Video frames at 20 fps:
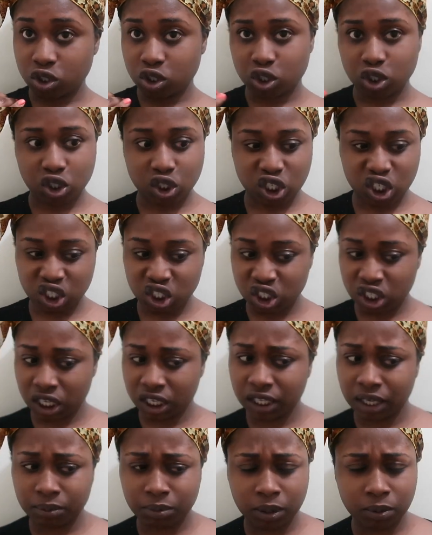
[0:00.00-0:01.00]
And she's just
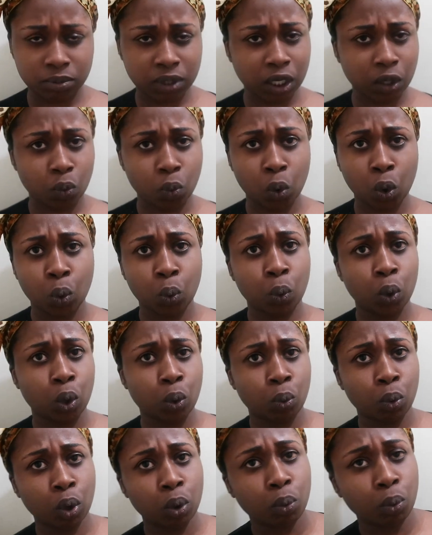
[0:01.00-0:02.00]
yelling at me. I'm like,
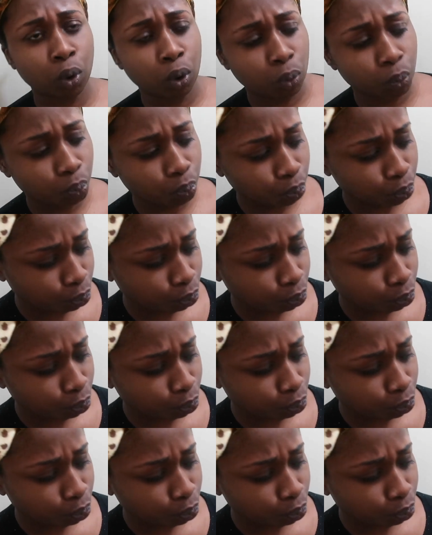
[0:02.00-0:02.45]
whoa.